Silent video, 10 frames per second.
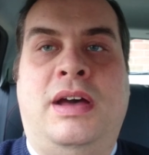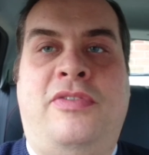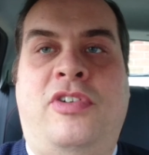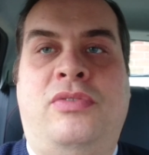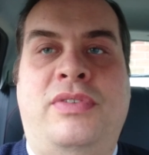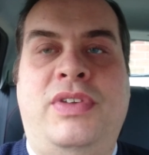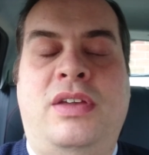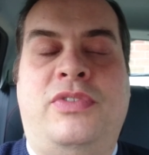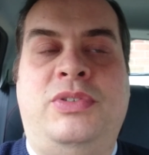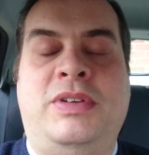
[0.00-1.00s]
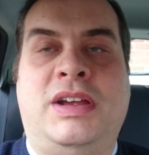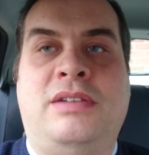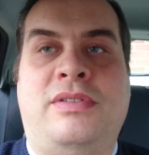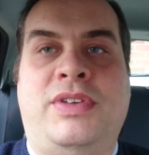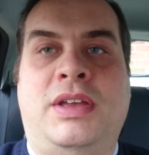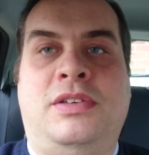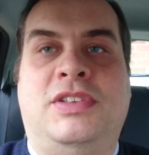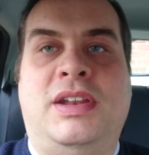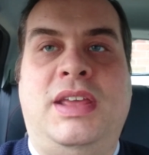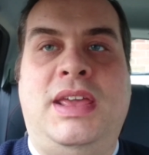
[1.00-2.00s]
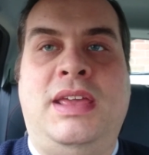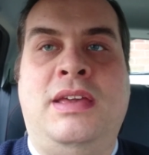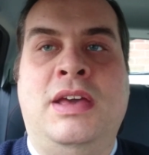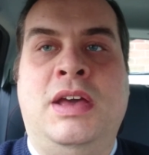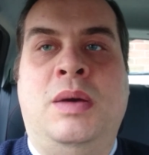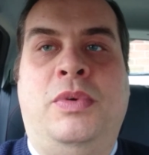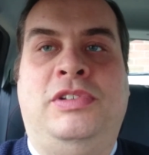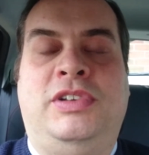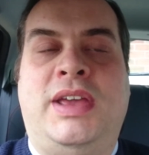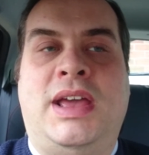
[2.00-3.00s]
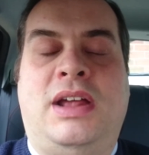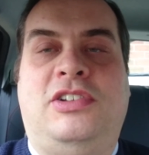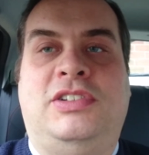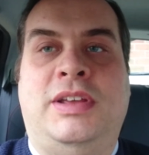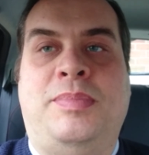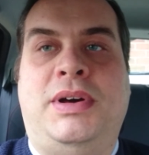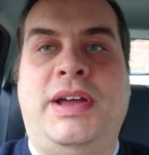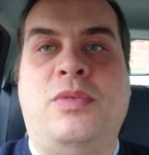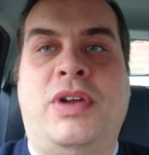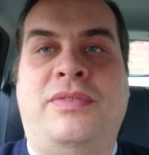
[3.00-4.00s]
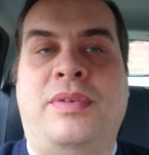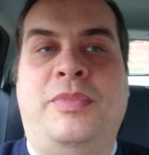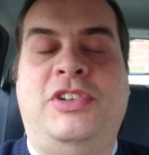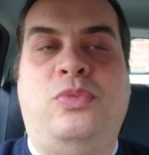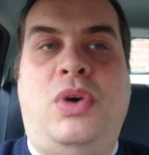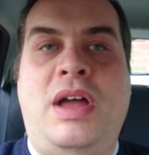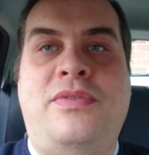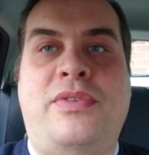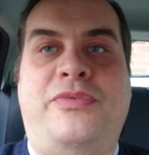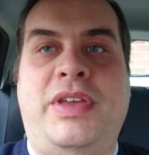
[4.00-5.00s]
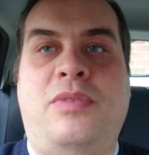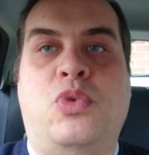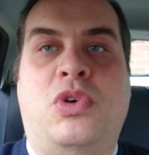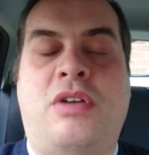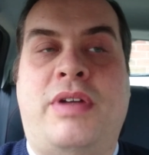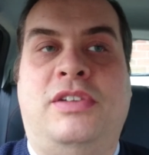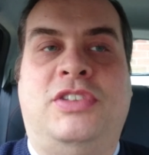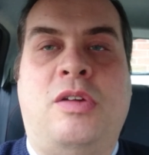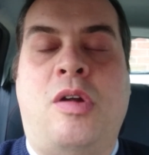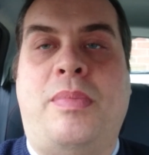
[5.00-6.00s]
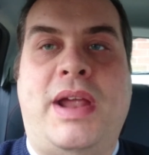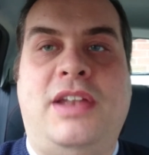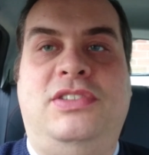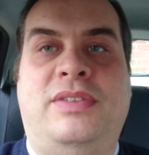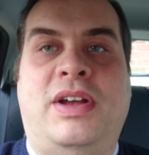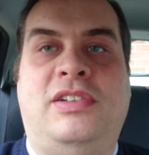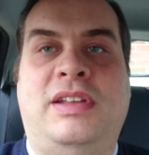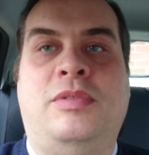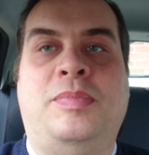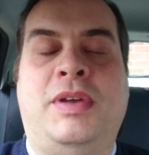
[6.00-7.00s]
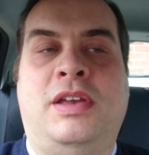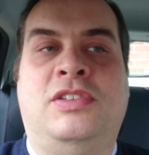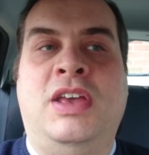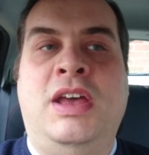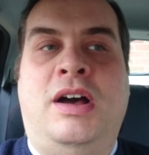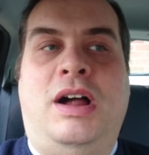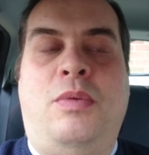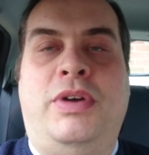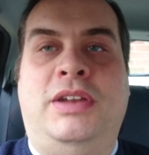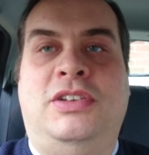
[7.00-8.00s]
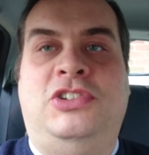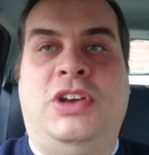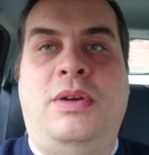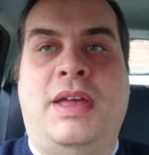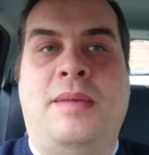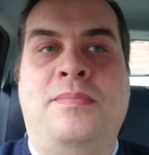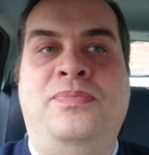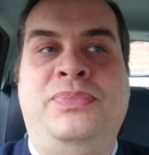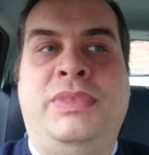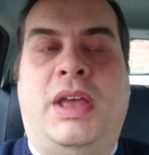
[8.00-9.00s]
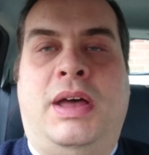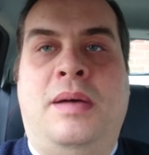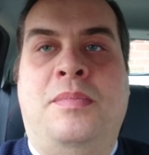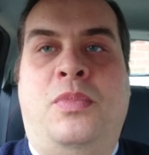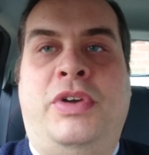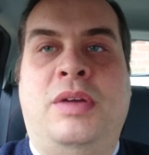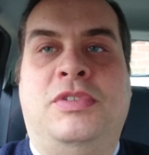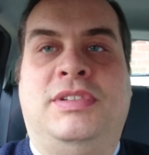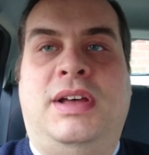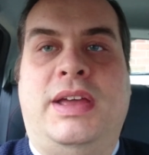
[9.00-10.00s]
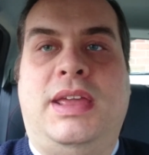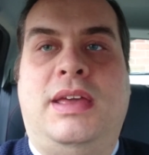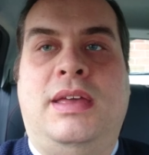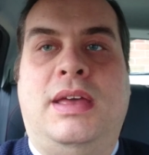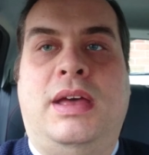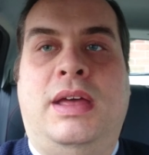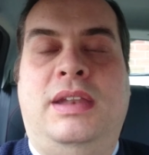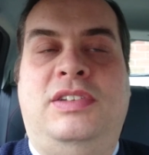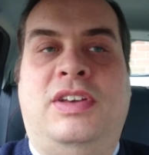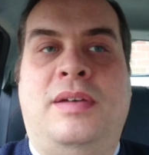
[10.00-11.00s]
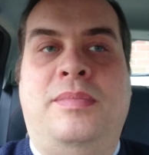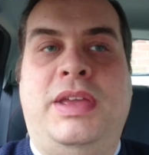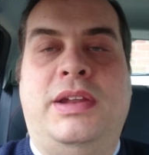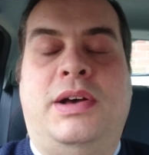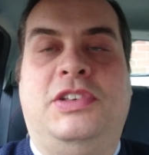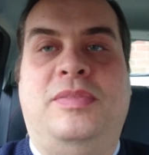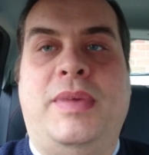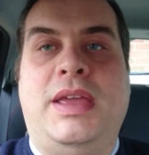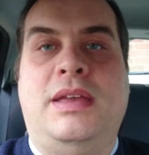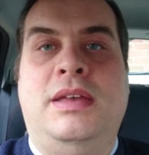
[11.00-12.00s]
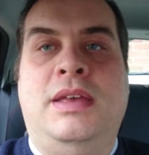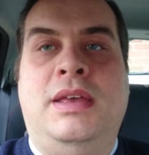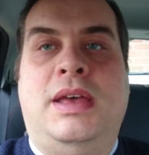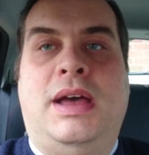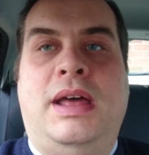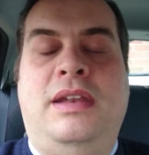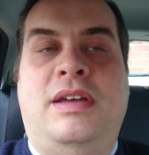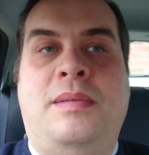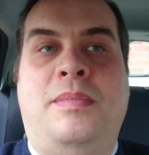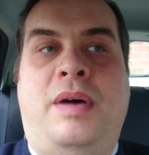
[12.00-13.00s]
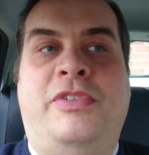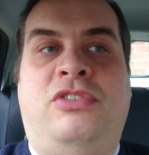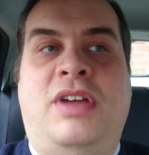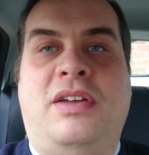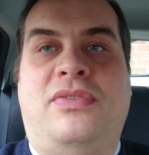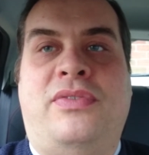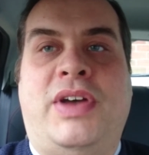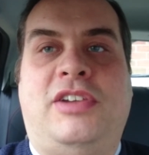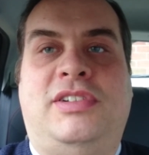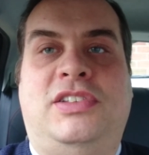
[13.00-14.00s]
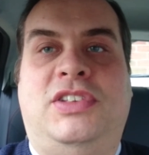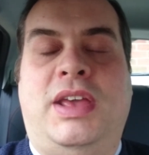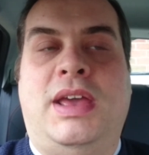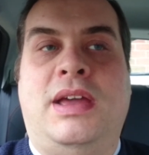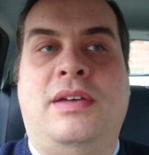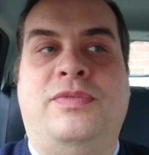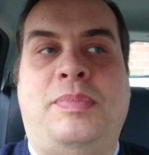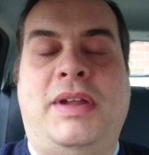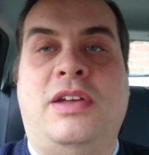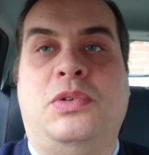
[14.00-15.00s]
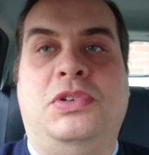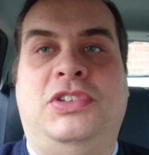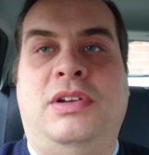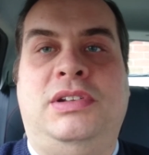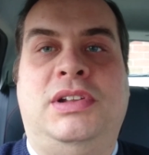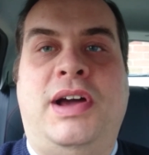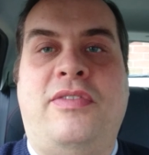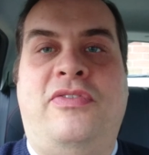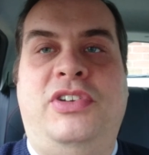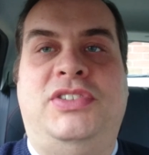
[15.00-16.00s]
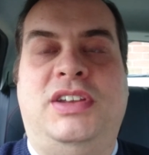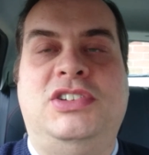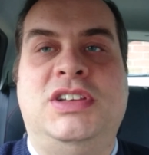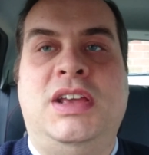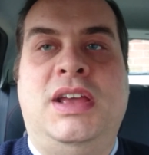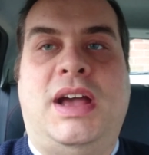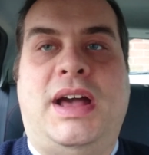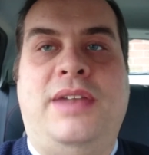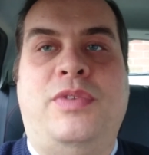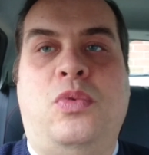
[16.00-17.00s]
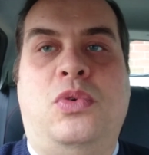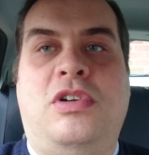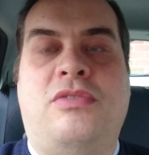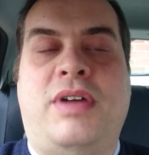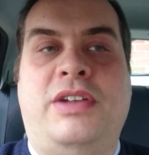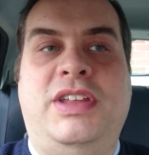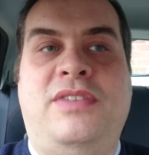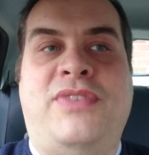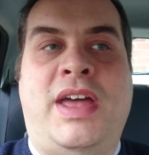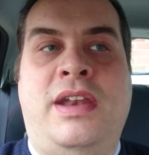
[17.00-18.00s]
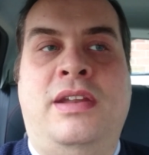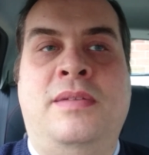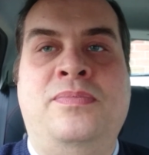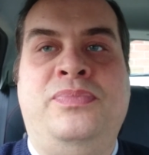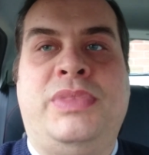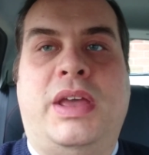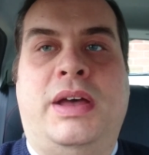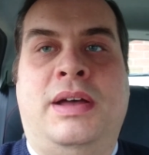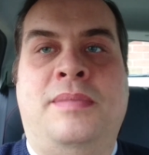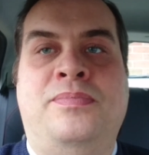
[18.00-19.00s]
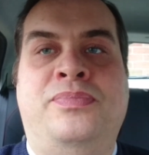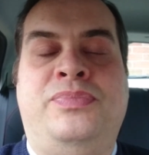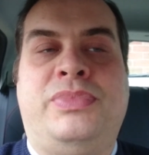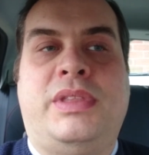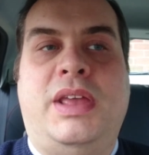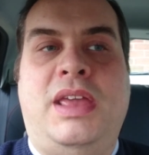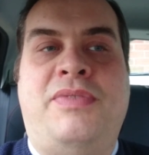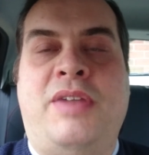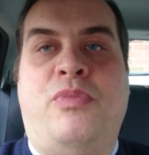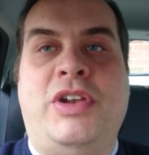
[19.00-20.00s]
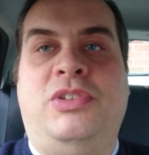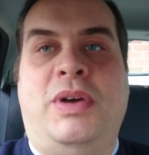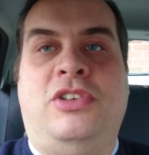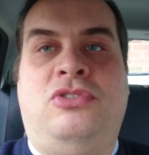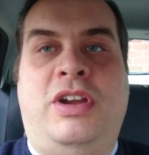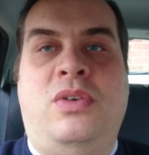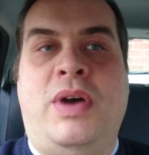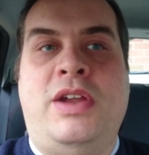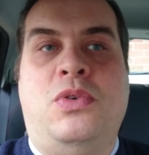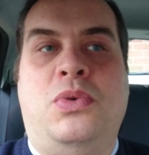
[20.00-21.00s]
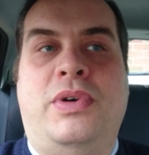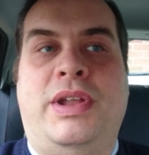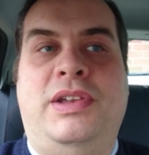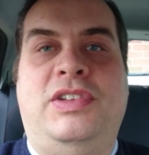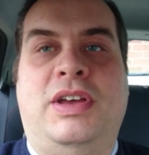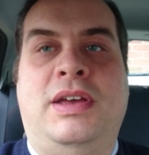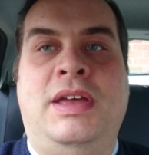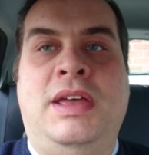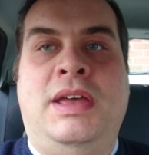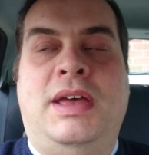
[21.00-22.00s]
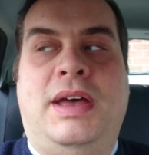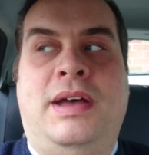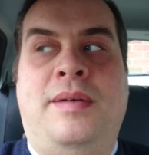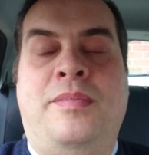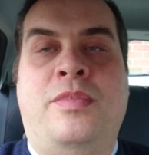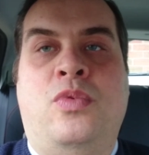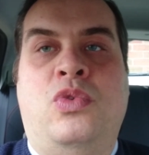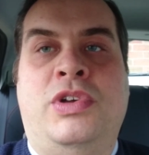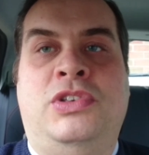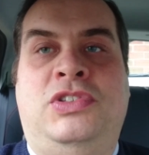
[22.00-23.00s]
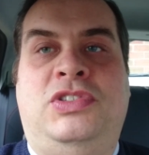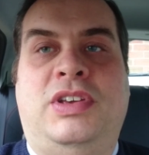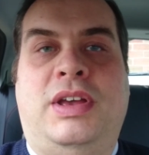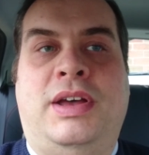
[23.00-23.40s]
full review, the Tweed Jacket reviews, and he was looking actually buying one of them, which is why the walk around so comprehensive actually was, because I wanted to show him what it was like, and he'd asked me. And on the strength of actually seeing the Planet Auto live footage and the walk around, he then went away straight away and was